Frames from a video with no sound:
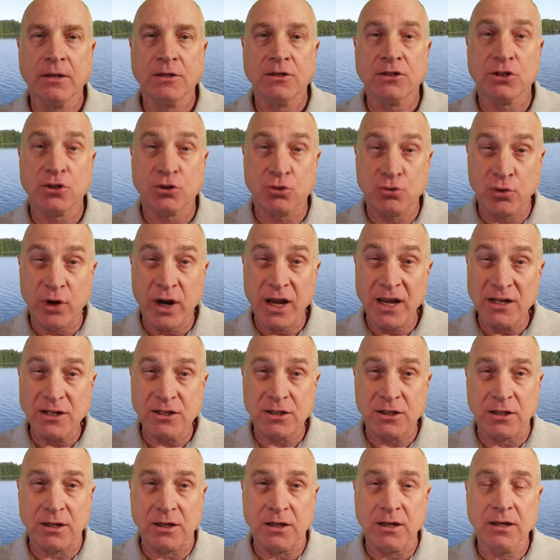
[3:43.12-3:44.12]

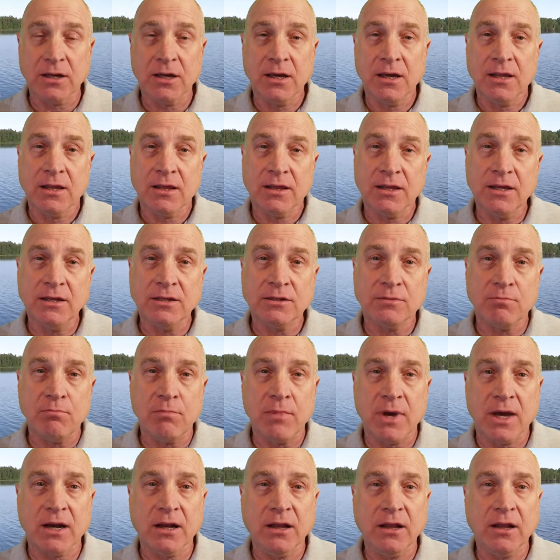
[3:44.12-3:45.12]
Strangely, these
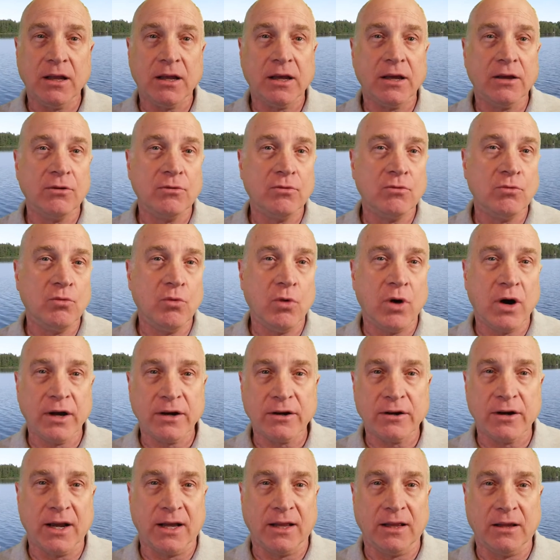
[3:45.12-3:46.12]
metal and
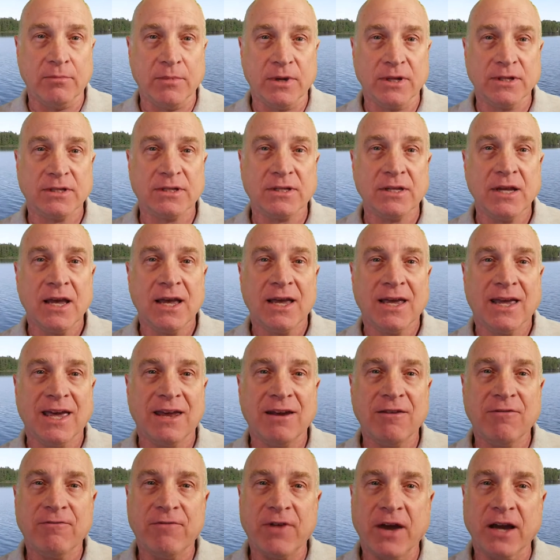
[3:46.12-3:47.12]
water elements
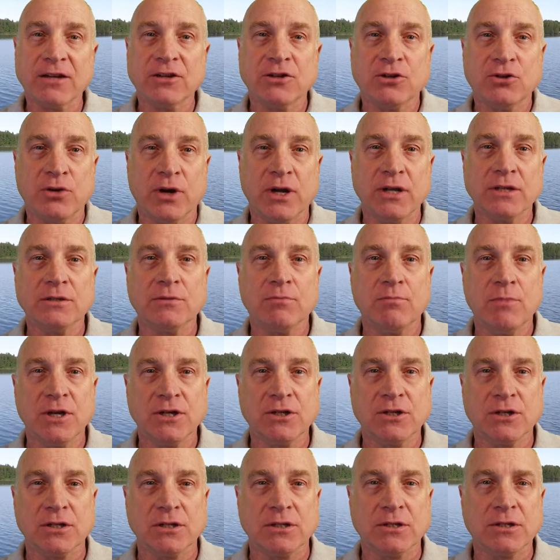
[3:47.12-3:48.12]
can affect
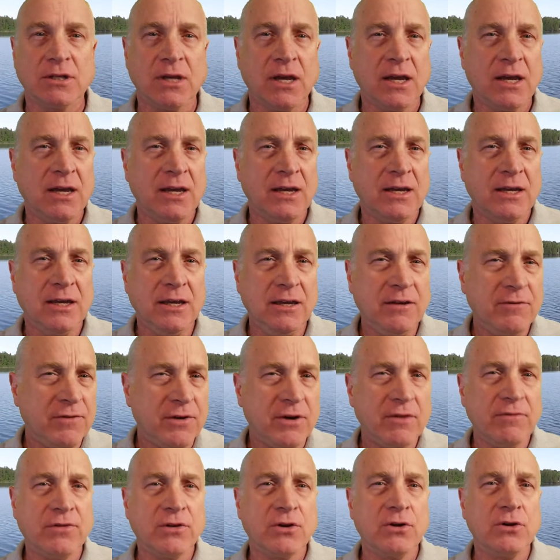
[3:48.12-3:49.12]
transmissions
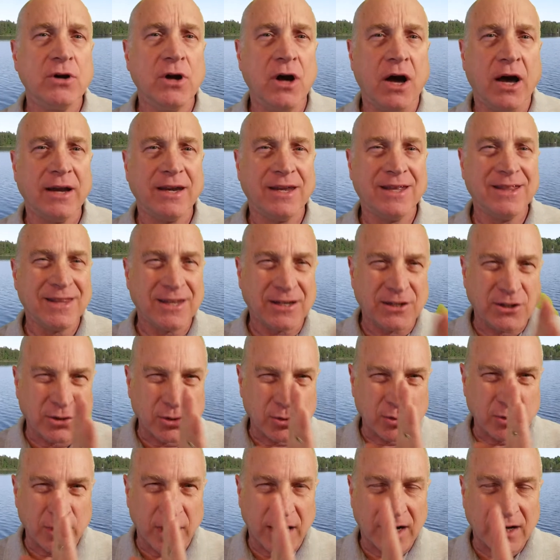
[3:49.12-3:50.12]
even if they're not in the
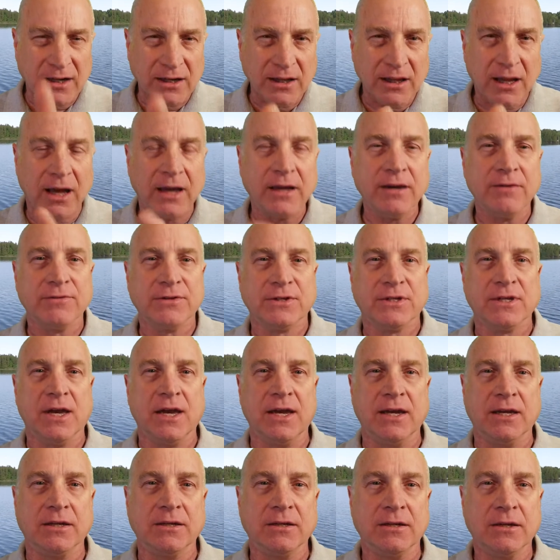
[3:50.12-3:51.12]
direct line of
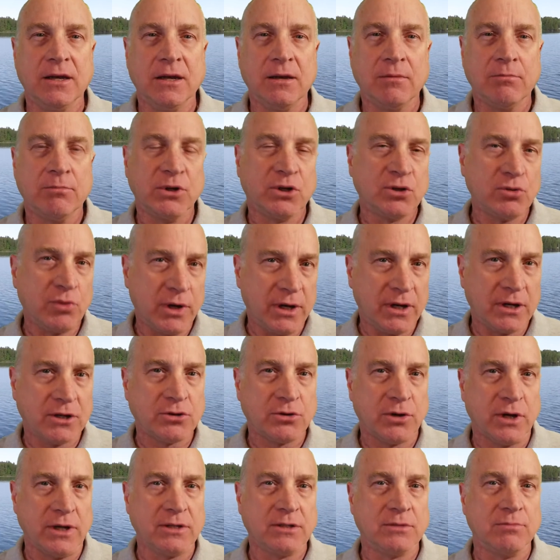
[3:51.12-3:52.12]
sight between a
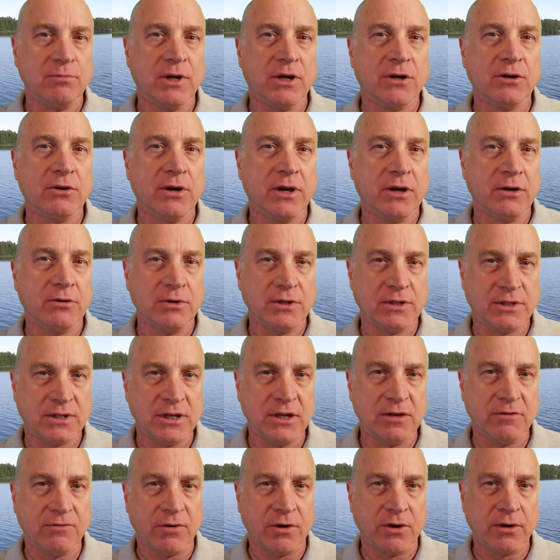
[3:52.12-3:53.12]
transmitter and
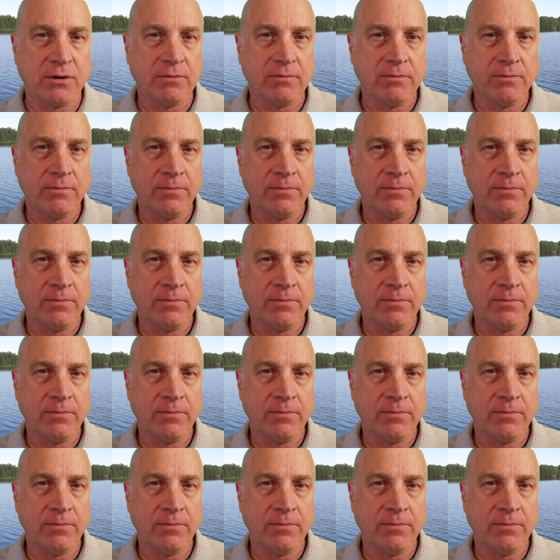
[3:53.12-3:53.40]
receiver.